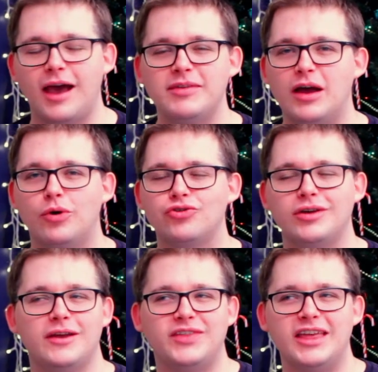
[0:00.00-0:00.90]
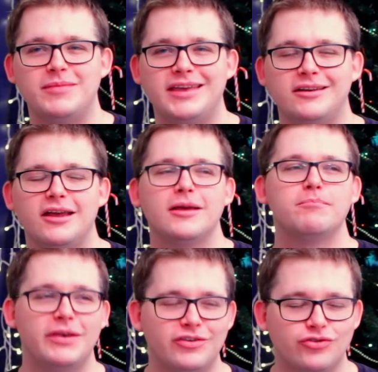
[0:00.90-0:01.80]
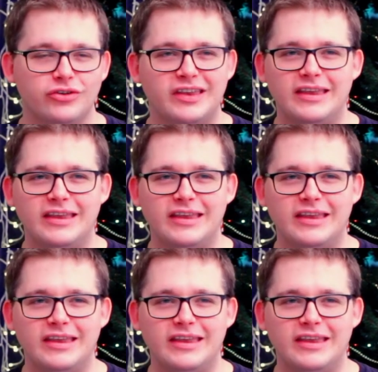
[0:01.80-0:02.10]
I'm now wondering if they mean mistress